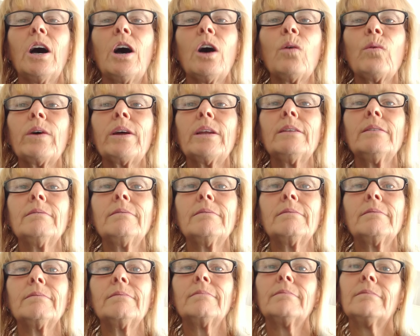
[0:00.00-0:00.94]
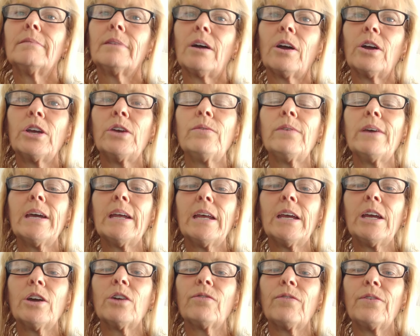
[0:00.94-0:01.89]
Owen, are you
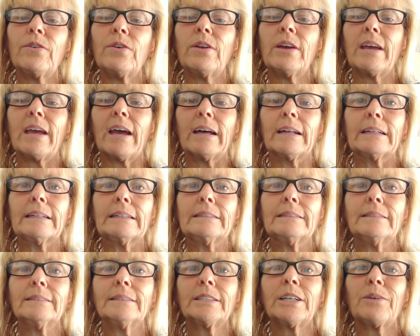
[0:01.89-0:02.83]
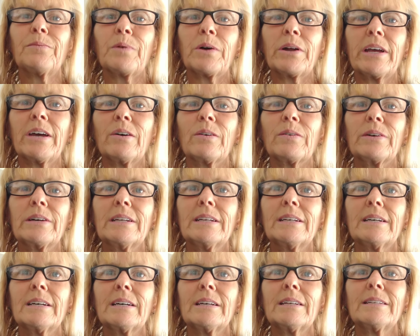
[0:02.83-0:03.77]
eating your food again? Good morning,
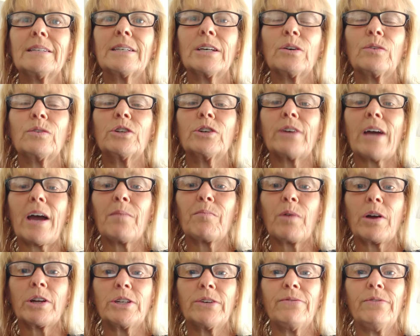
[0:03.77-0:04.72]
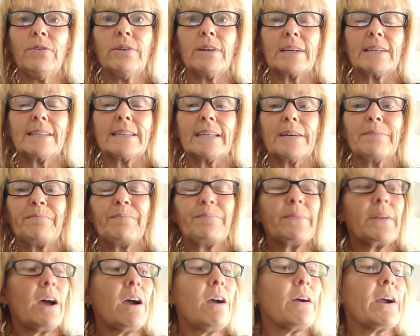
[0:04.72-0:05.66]
Owen. So, your dad brought you food, I see.
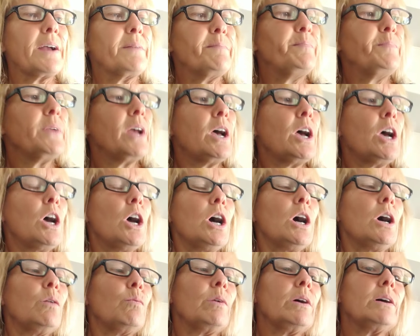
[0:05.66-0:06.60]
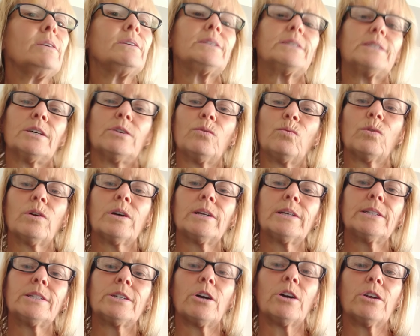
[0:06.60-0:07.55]
All right. Well, so we're going
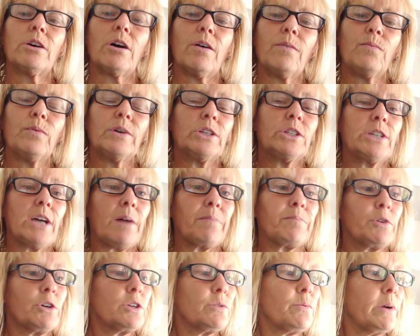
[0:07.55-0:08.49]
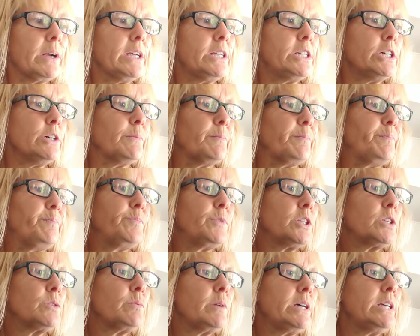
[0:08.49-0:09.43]
to start off with chapter 22.
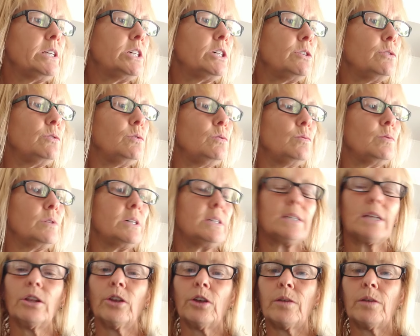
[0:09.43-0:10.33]
22 is a